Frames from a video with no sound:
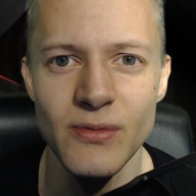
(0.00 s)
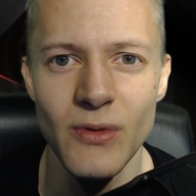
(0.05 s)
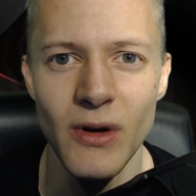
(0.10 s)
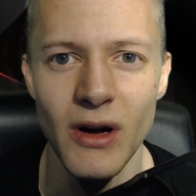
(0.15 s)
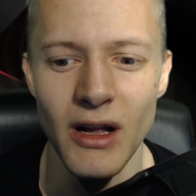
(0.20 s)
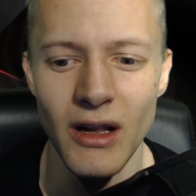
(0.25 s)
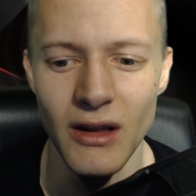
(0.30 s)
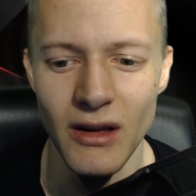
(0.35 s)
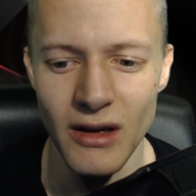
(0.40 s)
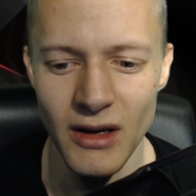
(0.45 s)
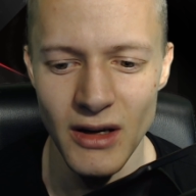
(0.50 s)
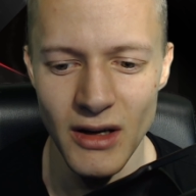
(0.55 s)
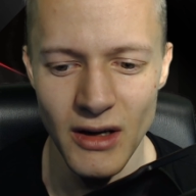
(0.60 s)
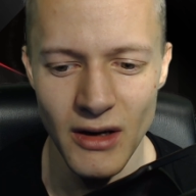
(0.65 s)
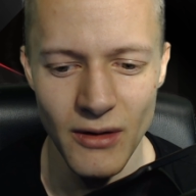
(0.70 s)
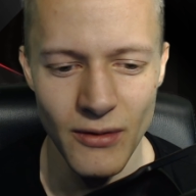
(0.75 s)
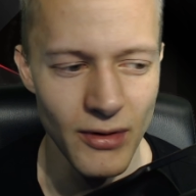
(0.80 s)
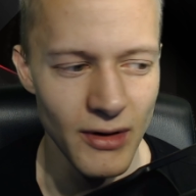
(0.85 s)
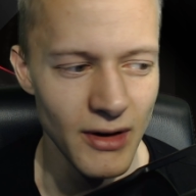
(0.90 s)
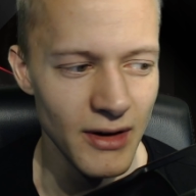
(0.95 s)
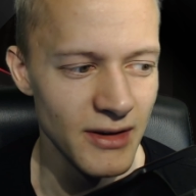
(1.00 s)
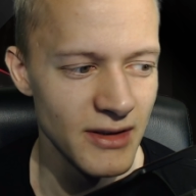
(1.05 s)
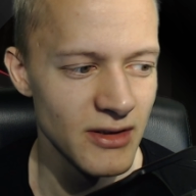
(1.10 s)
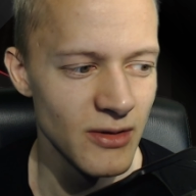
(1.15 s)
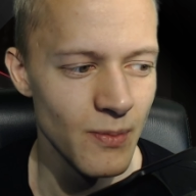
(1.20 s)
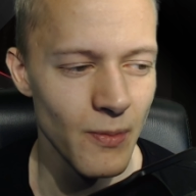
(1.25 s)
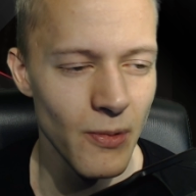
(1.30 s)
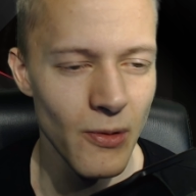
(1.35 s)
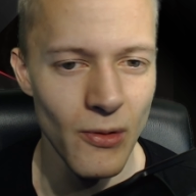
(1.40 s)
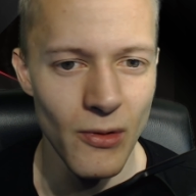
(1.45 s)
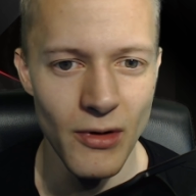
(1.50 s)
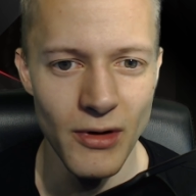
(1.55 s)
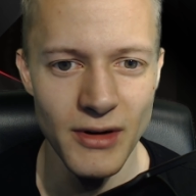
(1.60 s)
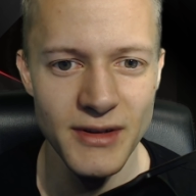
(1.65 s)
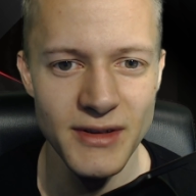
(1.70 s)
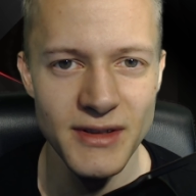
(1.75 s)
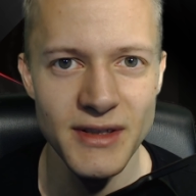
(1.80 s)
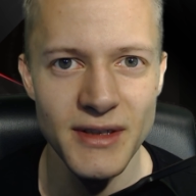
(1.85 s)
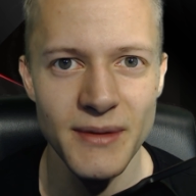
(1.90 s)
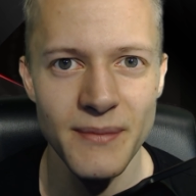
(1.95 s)
well for the
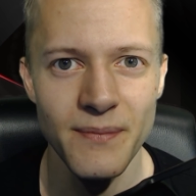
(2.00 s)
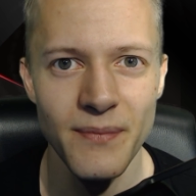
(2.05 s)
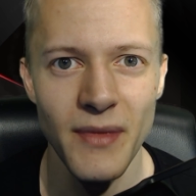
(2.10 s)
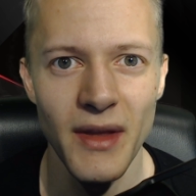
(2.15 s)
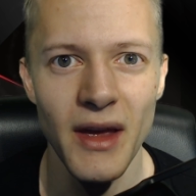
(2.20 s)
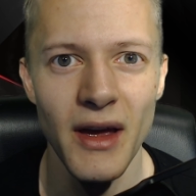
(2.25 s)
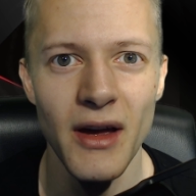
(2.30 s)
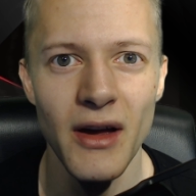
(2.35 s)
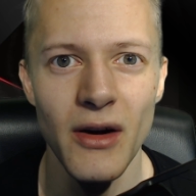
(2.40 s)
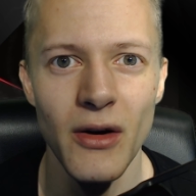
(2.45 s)
support uh,